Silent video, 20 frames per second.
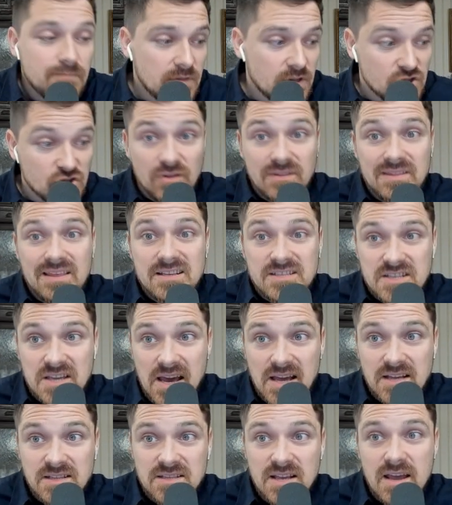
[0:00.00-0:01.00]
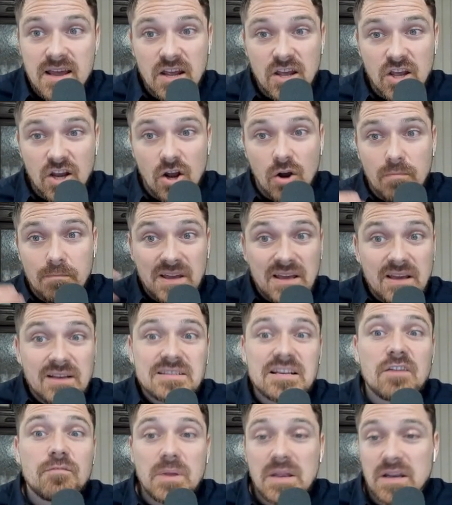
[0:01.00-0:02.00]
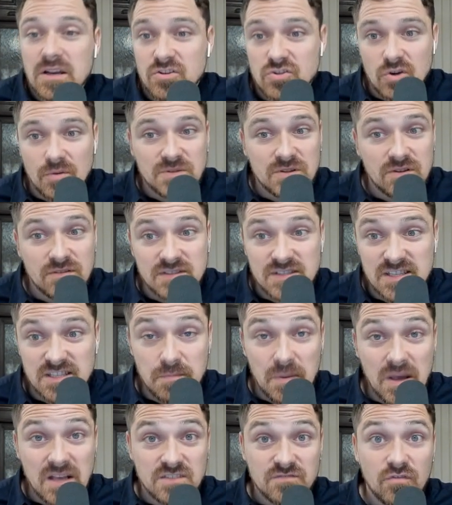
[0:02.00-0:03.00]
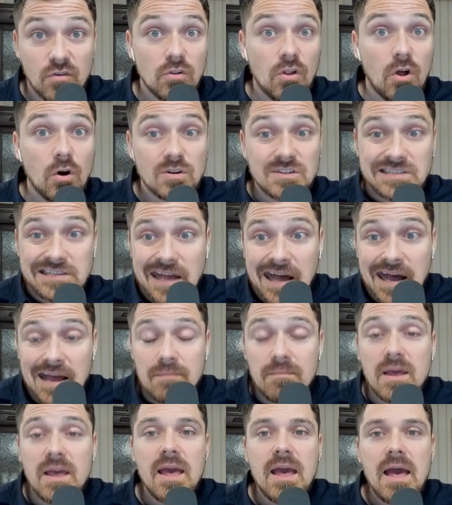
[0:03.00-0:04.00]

So in this case, because I've been in drop servicing space for a long time,